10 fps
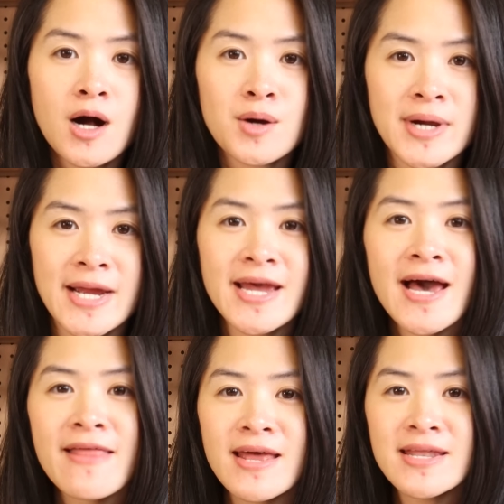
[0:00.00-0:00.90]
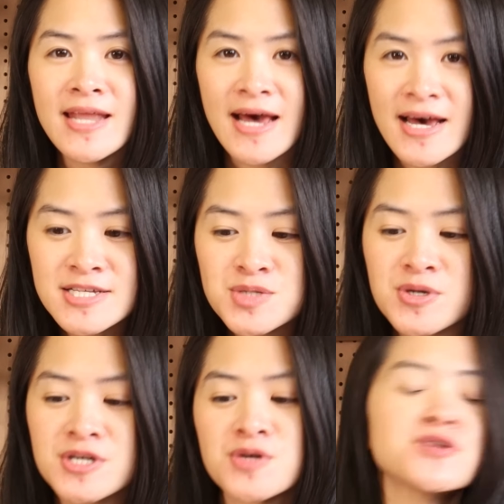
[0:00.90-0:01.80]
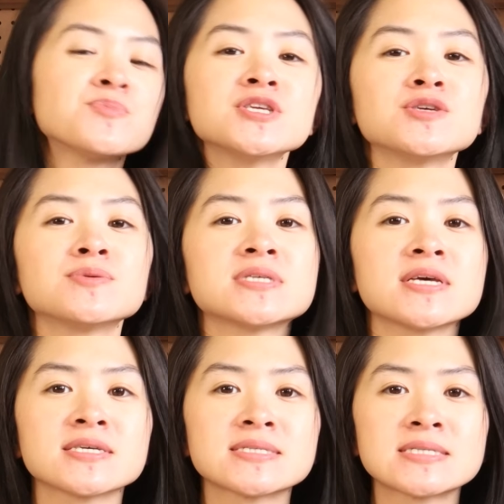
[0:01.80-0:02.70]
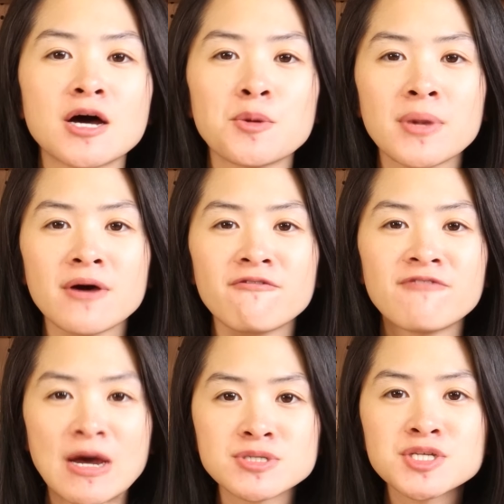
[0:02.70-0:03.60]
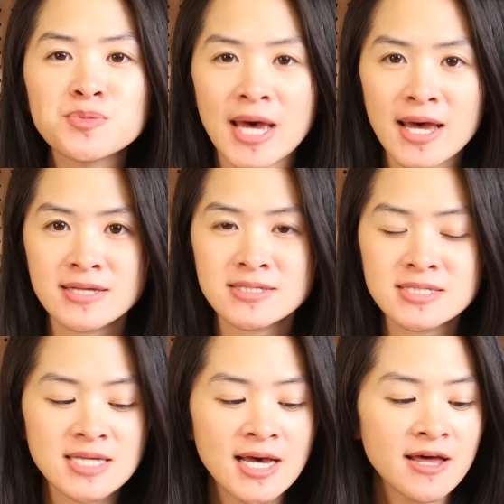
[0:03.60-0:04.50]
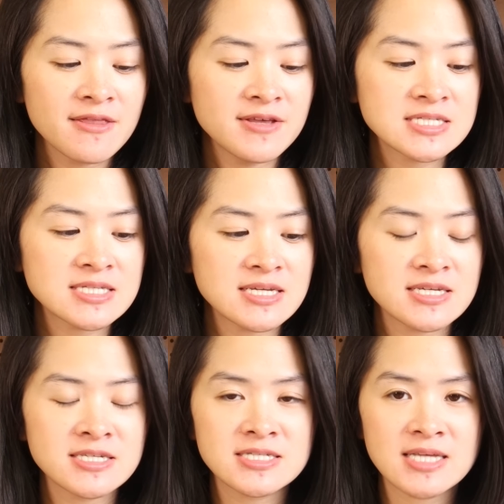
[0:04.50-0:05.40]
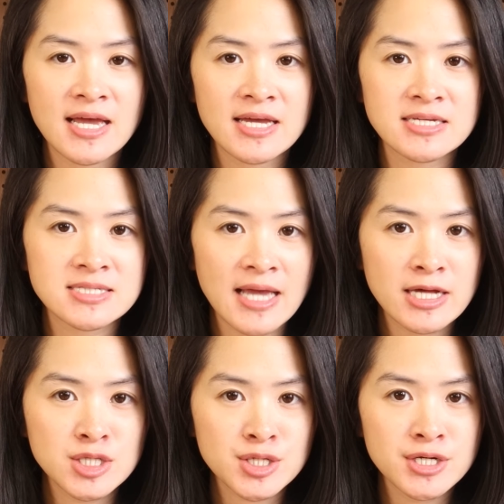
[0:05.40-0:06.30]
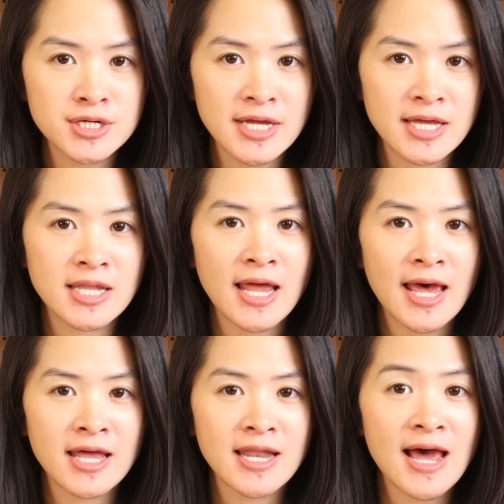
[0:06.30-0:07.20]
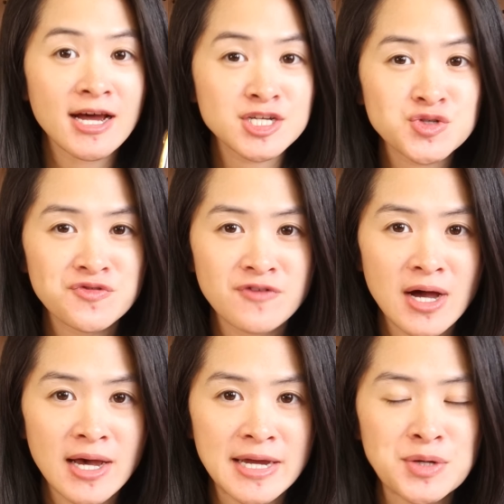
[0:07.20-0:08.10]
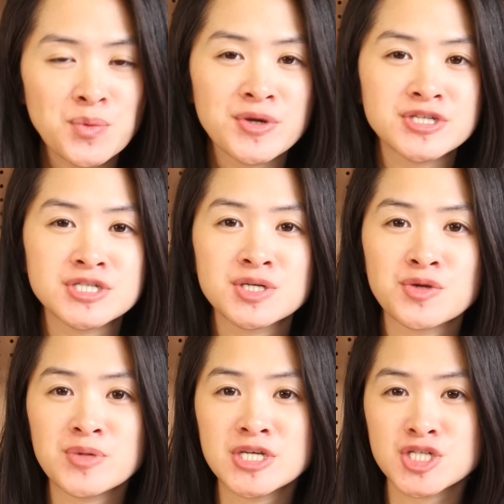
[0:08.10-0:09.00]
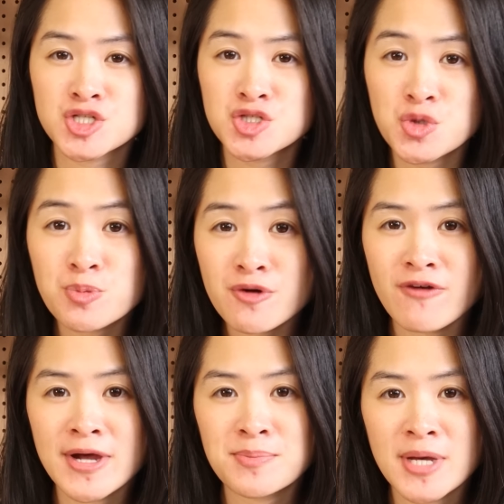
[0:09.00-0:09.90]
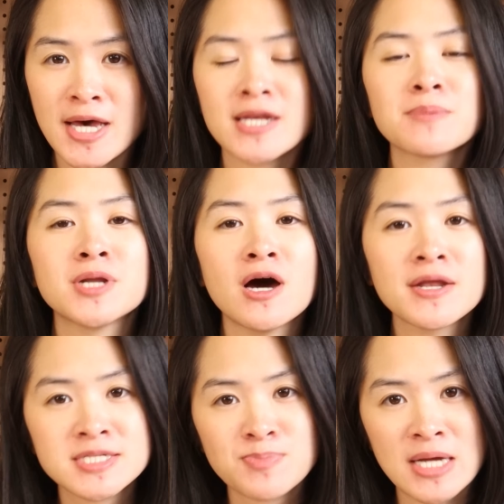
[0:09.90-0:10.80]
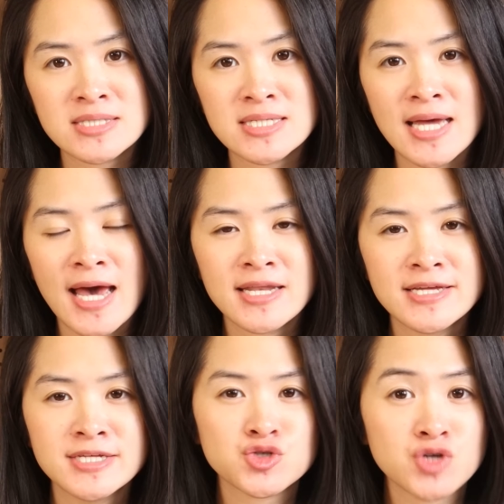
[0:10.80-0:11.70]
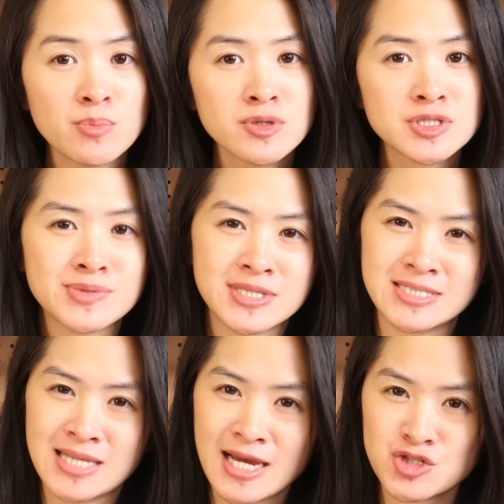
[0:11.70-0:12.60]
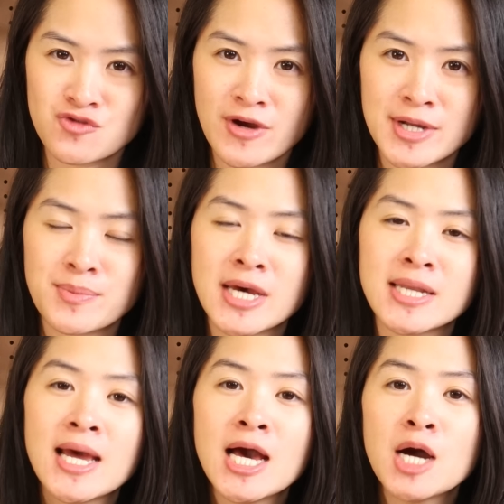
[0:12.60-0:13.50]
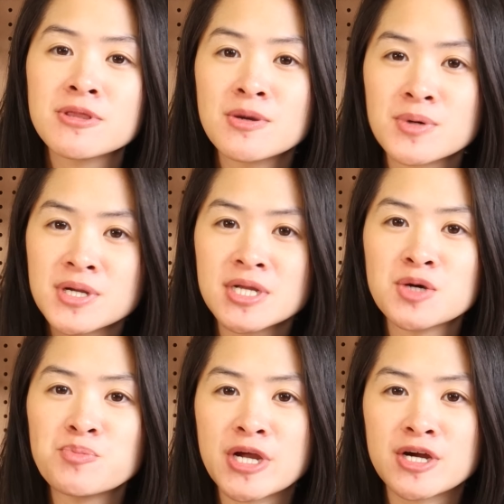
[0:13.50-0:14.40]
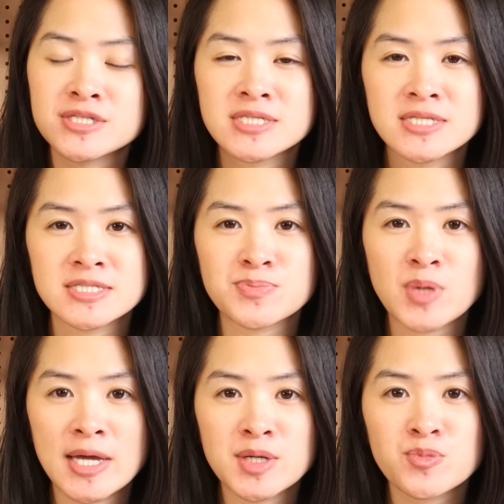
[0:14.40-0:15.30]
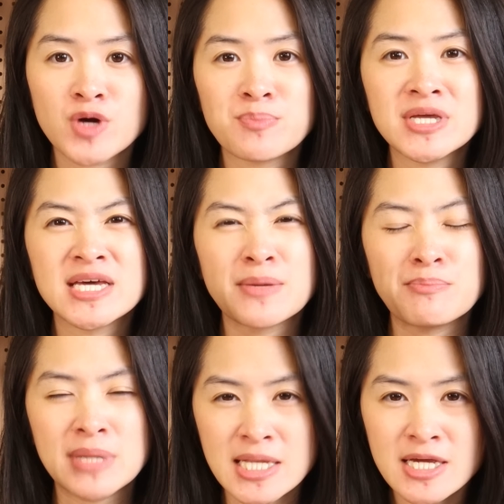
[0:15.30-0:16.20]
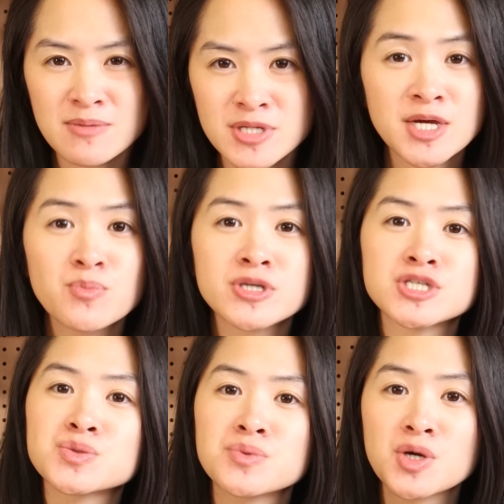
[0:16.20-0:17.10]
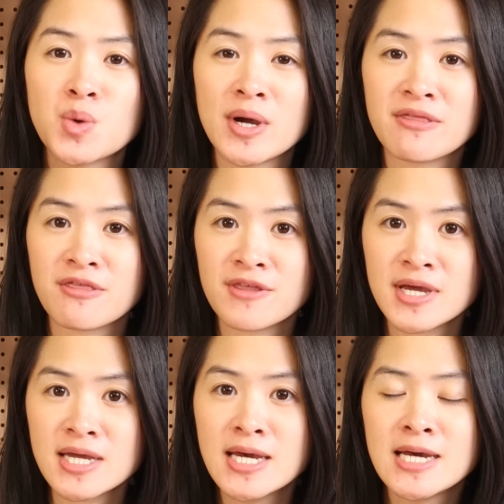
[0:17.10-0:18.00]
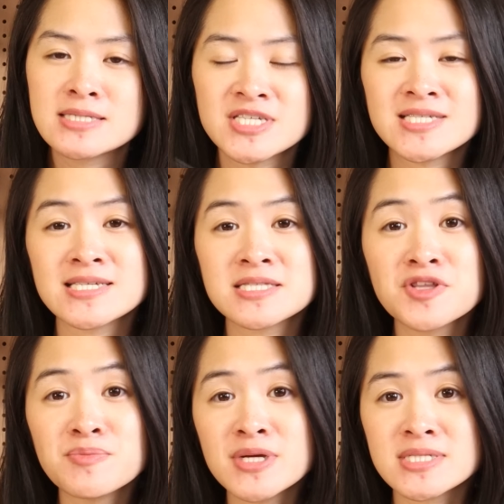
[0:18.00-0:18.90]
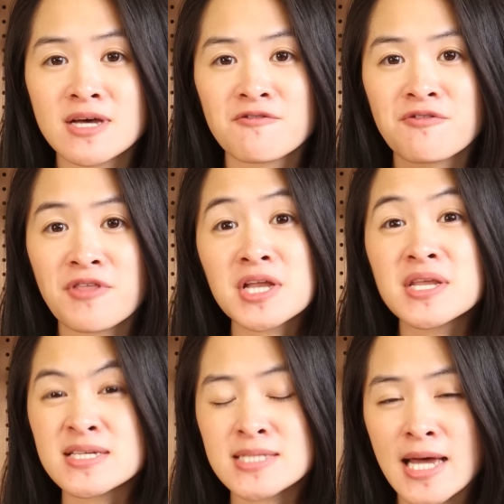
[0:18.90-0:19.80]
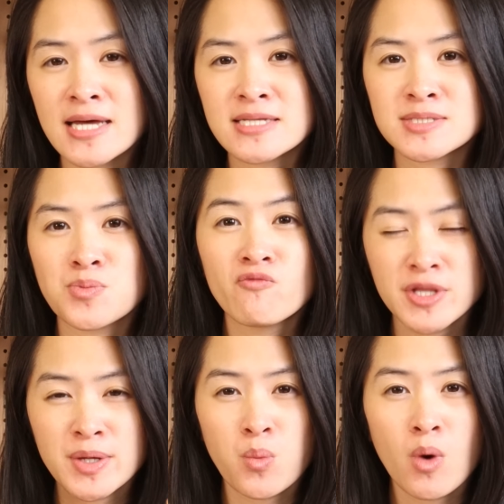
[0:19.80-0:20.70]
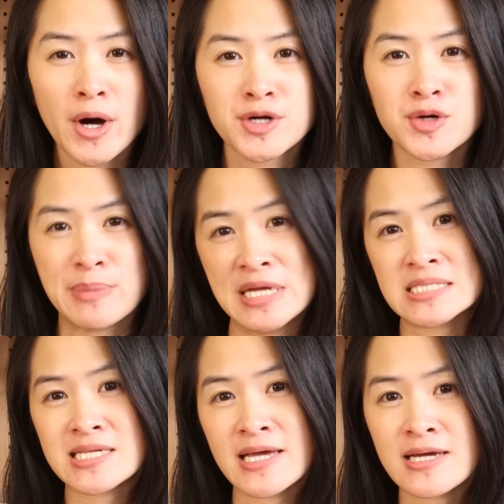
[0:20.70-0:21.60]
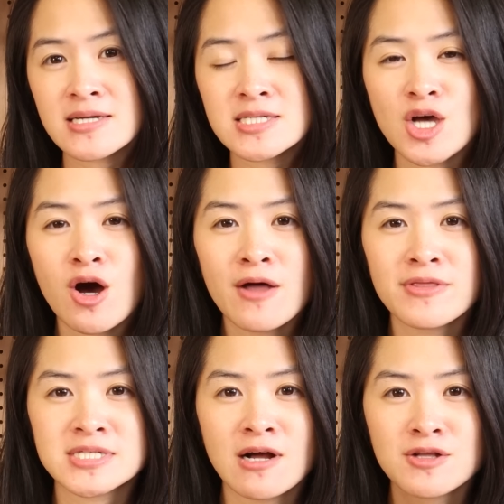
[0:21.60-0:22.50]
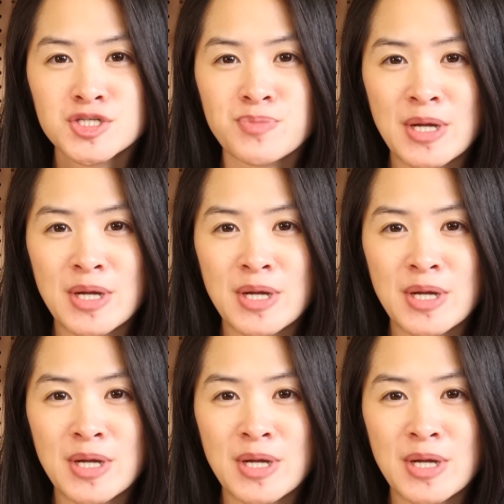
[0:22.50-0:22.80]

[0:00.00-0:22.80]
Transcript: All right, and then next we're going to be using some fountain pens. This is a Sailor in an extra fine, which is going to be a super fine pen. I'm not expecting any troubles with this extra fine pen, but then we're going to compare it to this Platinum Preppy in a medium nib, which is really quite thick, to test the limits of thickness and really water-based inks on the Stalogy